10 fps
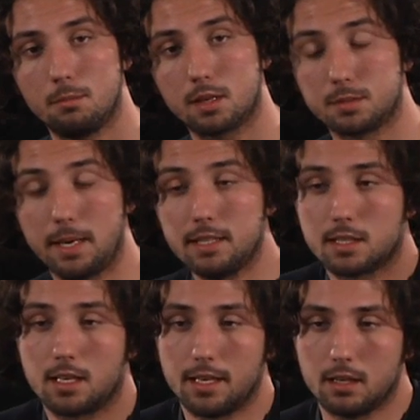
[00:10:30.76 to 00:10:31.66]
Because
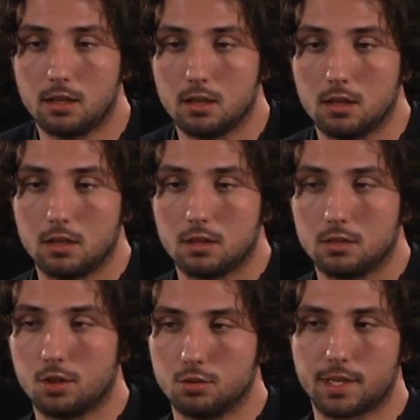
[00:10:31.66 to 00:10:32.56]
basically,
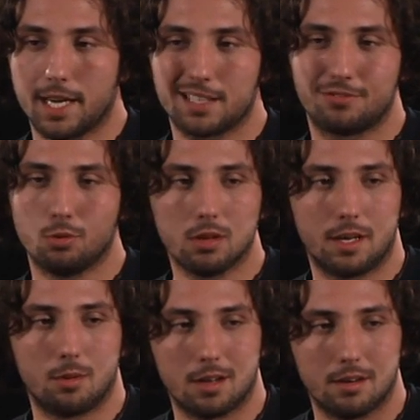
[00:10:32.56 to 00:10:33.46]
you know, you can't fool
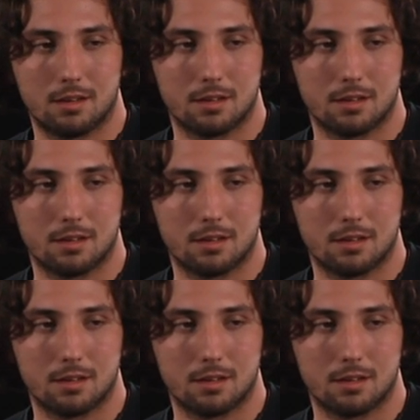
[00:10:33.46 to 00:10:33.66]
anyone.